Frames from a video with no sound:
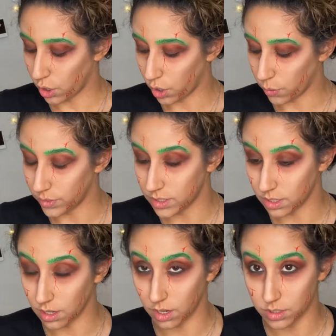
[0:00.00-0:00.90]
Go into the
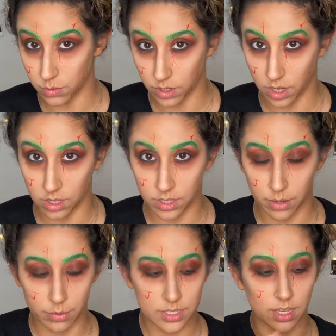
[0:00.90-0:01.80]
contour color that
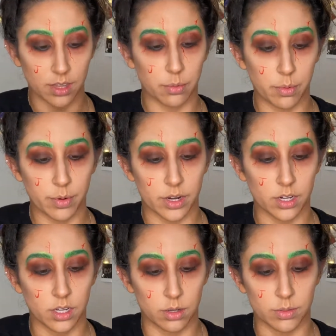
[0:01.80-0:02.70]
we said that we were gonna
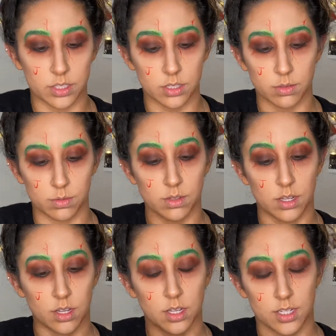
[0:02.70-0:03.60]
go into.
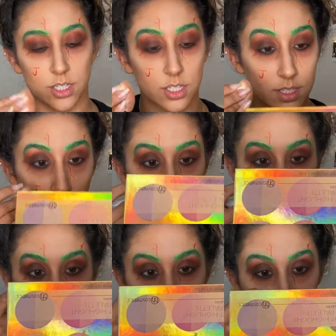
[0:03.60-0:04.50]
Just tap it
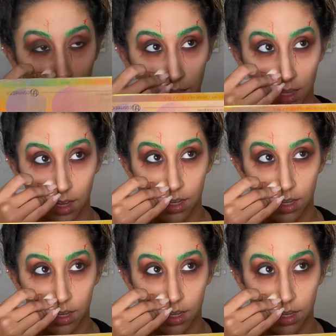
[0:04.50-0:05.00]
off lightly.